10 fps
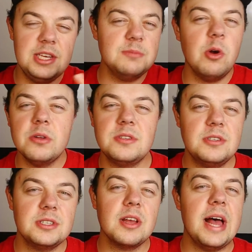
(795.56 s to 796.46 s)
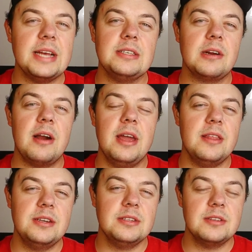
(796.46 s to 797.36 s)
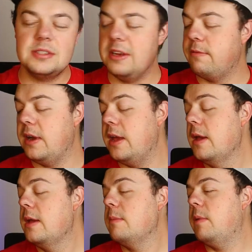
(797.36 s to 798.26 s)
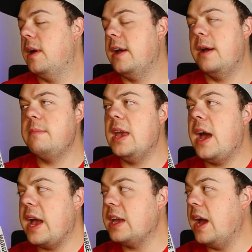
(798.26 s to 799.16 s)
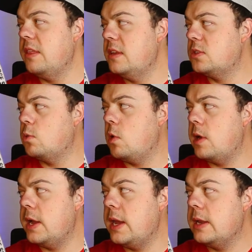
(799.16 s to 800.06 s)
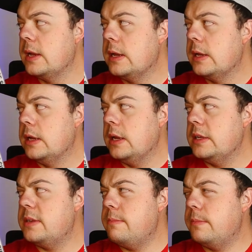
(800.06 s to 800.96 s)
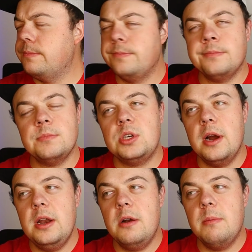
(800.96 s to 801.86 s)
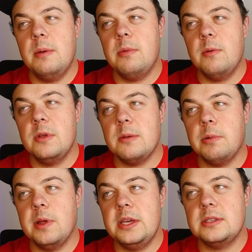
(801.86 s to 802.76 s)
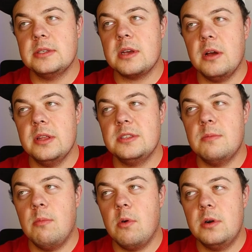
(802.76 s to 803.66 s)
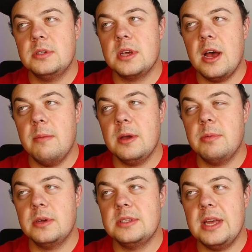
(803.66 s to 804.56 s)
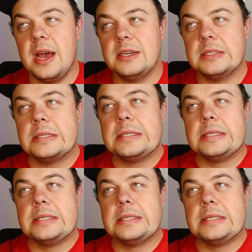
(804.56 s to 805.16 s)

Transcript: these molds are just classic, right? They just look different. But um, yeah, I got this one. Is it? I'm trying to remember what the place is called. Is it Morse Comic Book Stash?